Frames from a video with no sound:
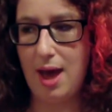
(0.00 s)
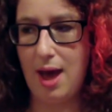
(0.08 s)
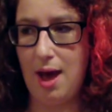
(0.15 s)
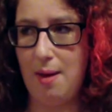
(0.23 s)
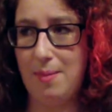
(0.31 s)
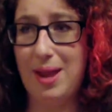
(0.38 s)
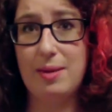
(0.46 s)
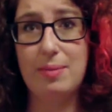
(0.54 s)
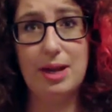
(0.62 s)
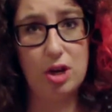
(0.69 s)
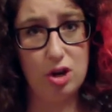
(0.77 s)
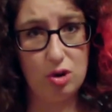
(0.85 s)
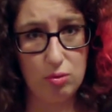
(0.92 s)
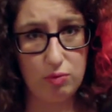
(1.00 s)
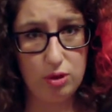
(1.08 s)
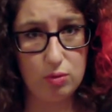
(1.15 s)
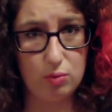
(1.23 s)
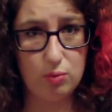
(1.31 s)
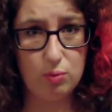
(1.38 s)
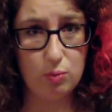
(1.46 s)
um, and my year in
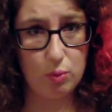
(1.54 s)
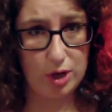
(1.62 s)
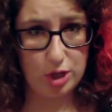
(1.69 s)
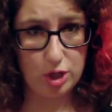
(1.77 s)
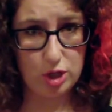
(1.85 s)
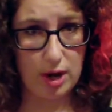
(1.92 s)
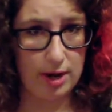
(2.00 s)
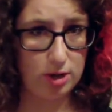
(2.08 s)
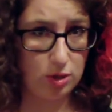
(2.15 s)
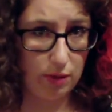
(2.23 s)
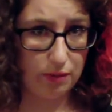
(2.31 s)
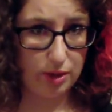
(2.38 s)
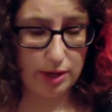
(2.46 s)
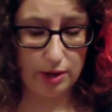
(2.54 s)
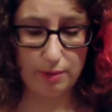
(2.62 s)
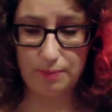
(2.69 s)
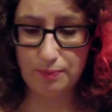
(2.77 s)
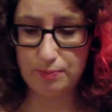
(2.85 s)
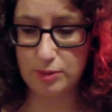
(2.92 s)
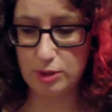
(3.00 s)
review, which I do every year.